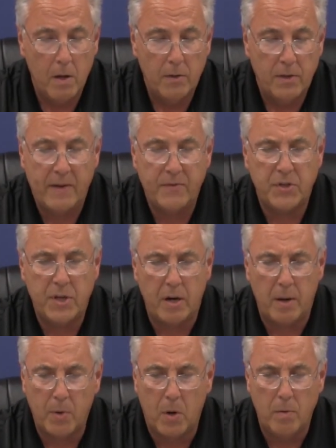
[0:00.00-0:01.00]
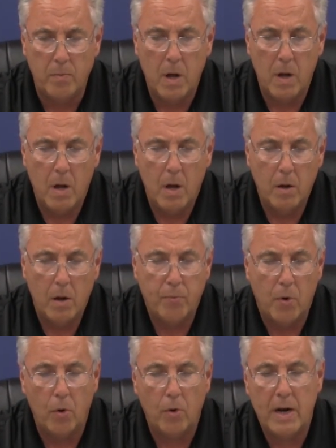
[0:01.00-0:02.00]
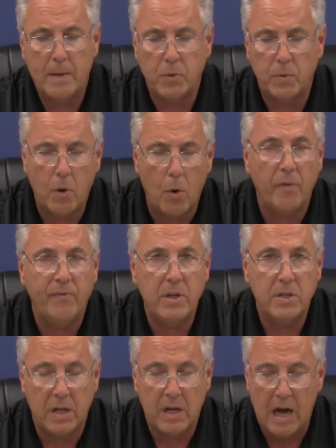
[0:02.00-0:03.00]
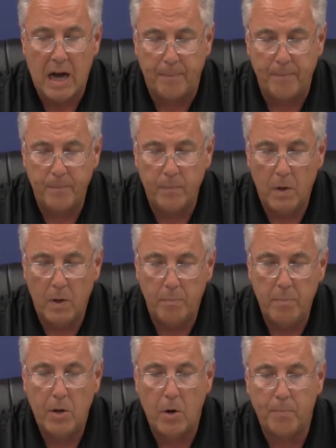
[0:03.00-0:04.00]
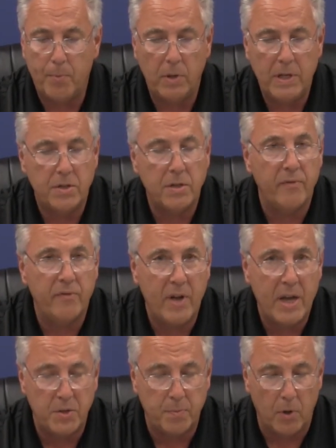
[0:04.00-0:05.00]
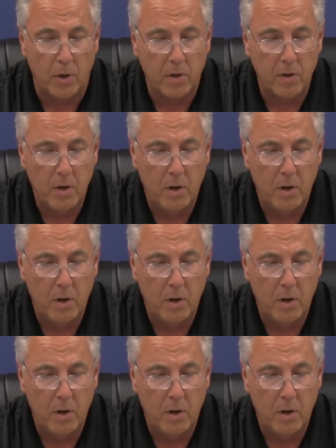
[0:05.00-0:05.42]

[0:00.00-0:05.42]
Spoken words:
They have set up programs with Coffee as a Cop, Meet Our Police on Facebook,